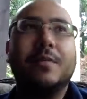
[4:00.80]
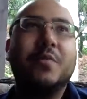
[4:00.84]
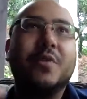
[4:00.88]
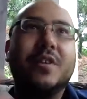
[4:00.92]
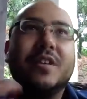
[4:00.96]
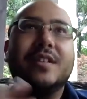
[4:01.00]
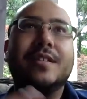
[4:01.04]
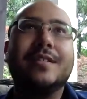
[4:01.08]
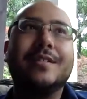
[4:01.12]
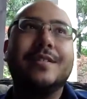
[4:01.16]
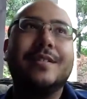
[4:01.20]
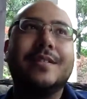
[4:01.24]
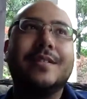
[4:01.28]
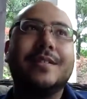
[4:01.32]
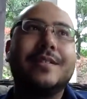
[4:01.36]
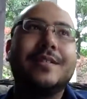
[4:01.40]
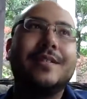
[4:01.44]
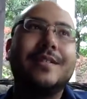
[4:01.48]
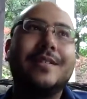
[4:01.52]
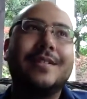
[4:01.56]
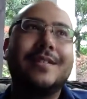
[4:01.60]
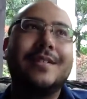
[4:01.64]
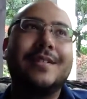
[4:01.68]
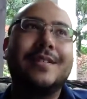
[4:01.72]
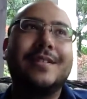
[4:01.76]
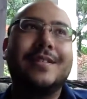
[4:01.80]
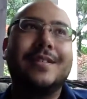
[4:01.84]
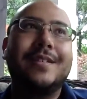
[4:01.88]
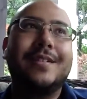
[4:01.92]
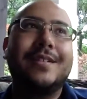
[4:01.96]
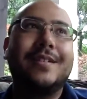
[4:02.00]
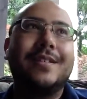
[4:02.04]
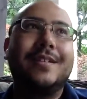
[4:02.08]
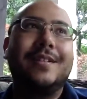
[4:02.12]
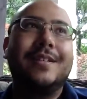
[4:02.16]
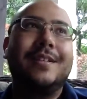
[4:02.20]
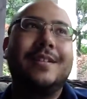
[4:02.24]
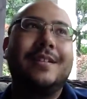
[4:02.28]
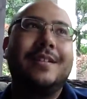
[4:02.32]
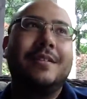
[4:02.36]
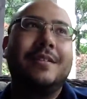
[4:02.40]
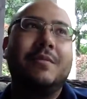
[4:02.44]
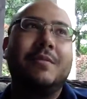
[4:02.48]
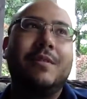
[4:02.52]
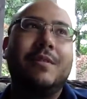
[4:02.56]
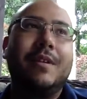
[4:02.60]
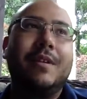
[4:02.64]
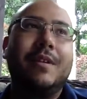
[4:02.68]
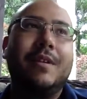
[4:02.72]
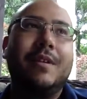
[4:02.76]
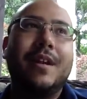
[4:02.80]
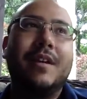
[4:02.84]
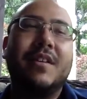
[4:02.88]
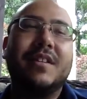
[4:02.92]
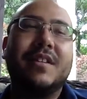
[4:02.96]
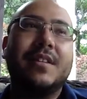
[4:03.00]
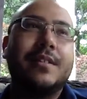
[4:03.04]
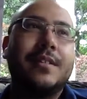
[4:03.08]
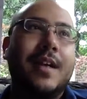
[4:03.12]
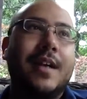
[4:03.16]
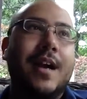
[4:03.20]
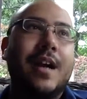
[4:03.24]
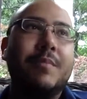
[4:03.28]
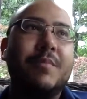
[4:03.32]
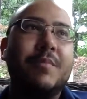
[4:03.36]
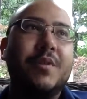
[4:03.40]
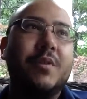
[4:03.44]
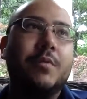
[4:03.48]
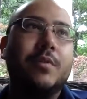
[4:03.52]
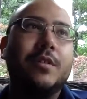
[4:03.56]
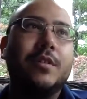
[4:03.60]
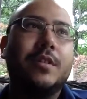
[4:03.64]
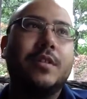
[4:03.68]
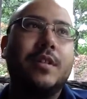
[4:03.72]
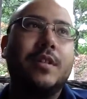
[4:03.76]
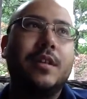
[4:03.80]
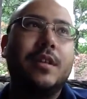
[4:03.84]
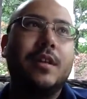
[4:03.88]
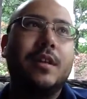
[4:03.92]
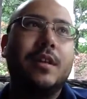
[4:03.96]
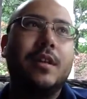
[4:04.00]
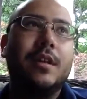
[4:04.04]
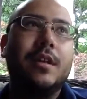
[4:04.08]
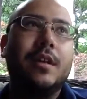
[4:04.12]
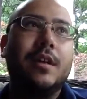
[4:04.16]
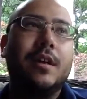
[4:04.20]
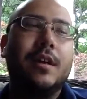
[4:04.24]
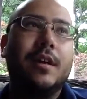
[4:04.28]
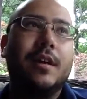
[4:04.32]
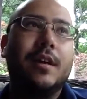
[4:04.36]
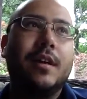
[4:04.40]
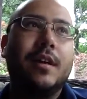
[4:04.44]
was, at the time it was the